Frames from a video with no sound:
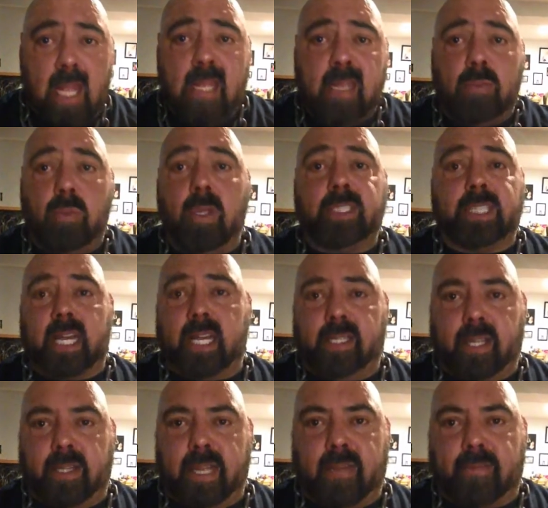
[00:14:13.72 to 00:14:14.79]
I wish I
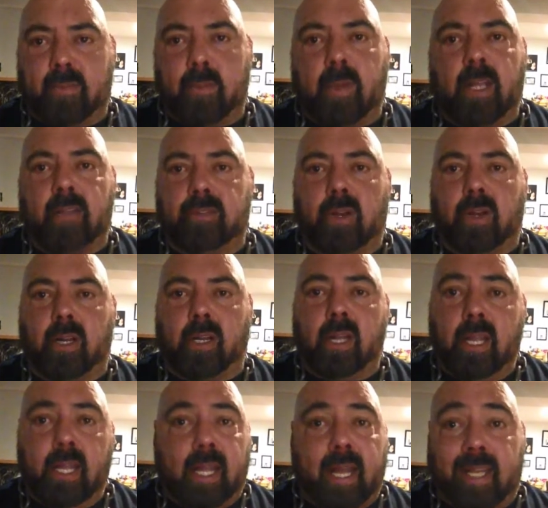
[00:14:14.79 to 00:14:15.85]
had done that from when I started.
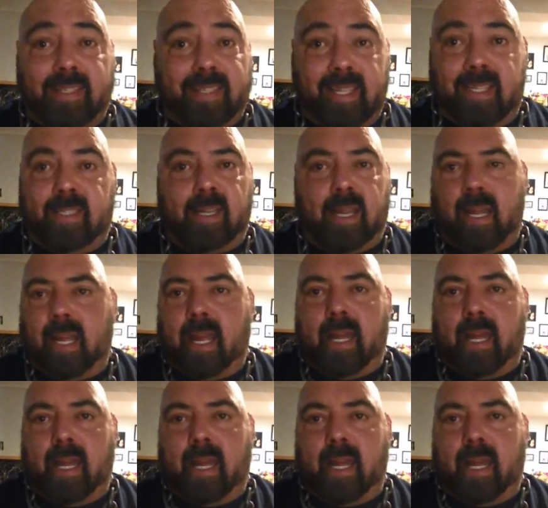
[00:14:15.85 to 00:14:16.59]
I didn't.